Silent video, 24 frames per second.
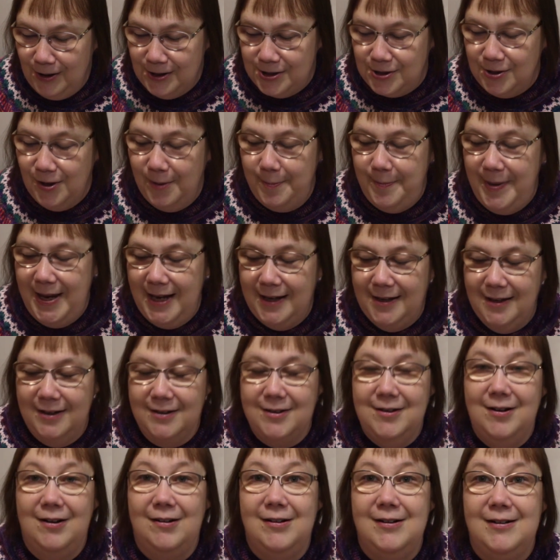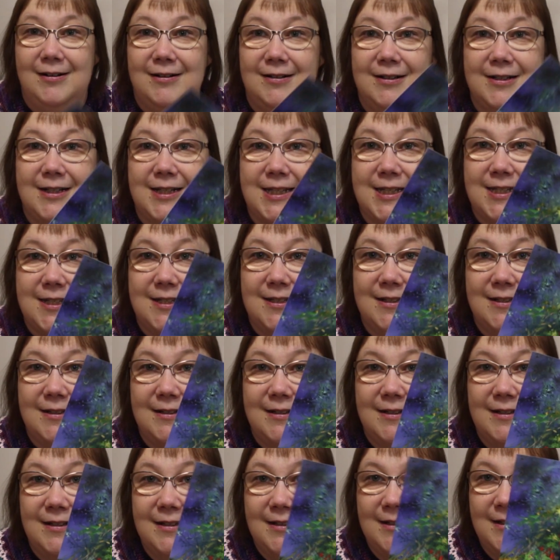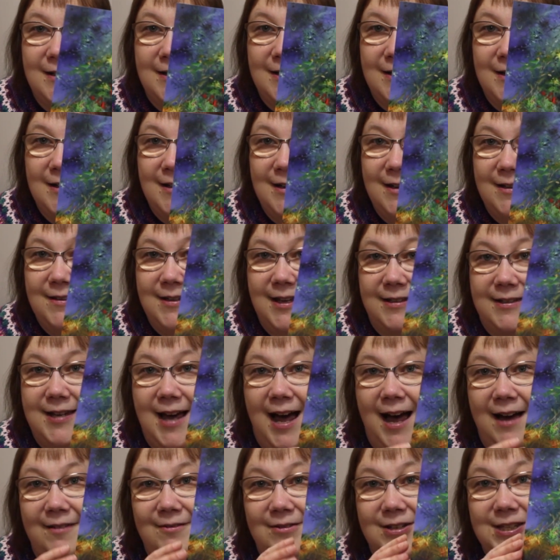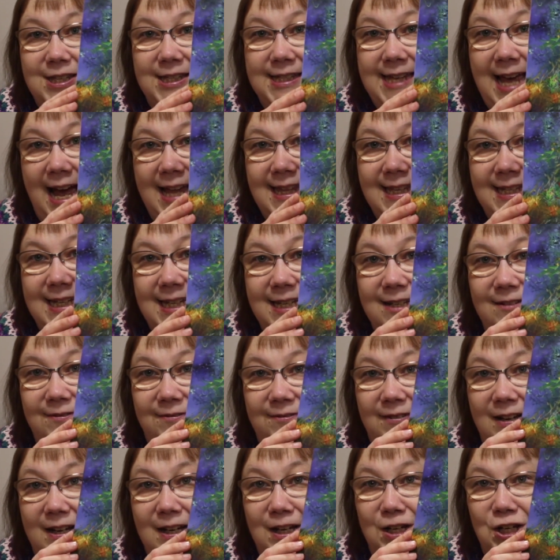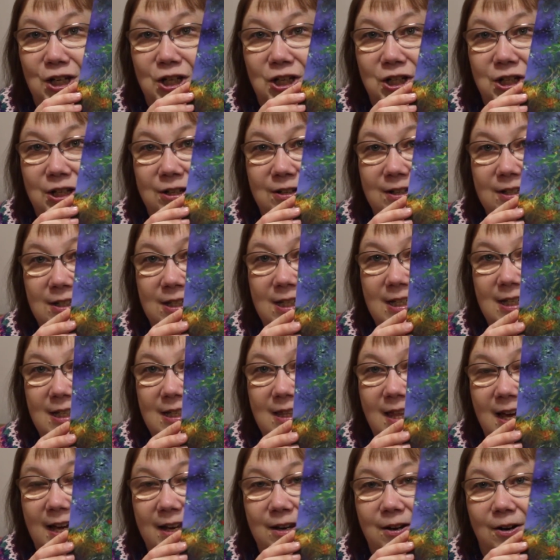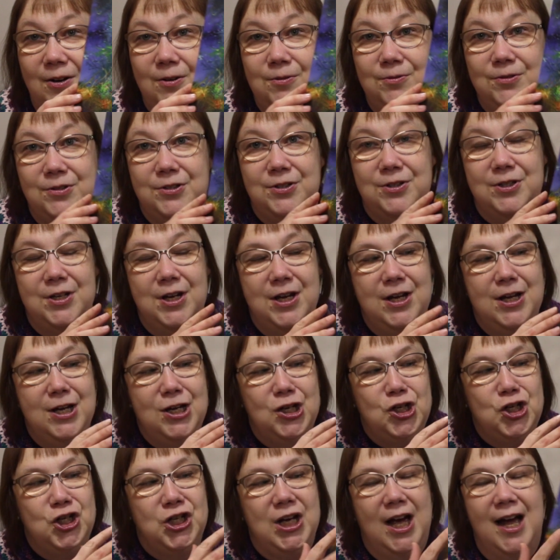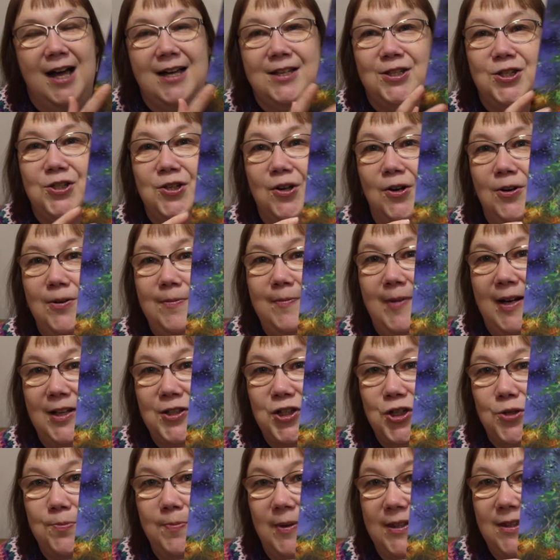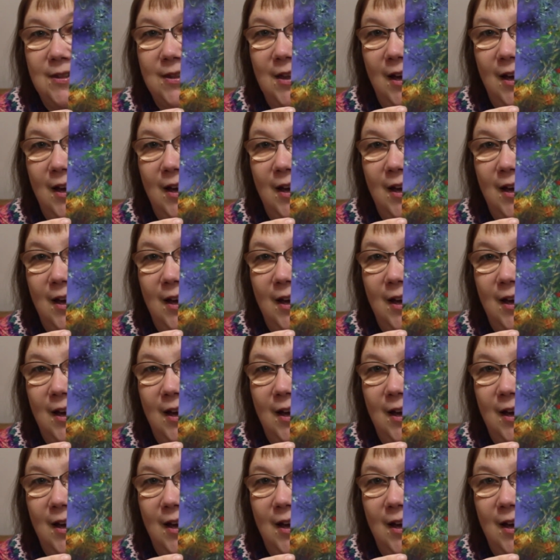also bigger cards that have a satin finish. You see, they don't shine so much, but